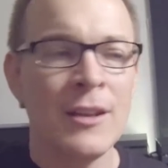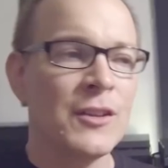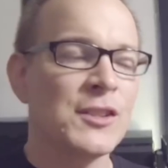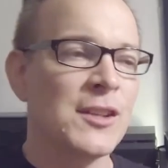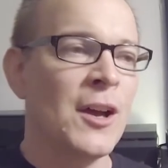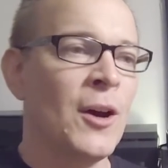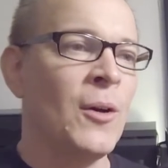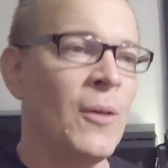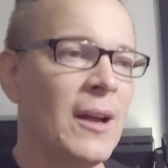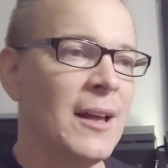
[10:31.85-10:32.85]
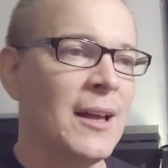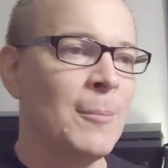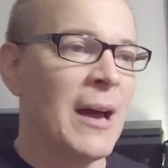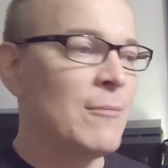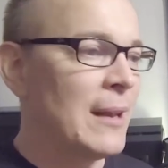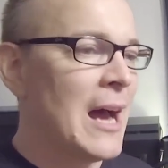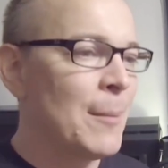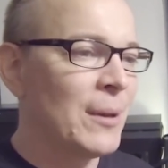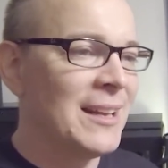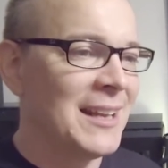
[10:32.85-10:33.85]
So I've been
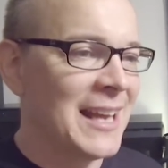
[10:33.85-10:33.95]
hopping into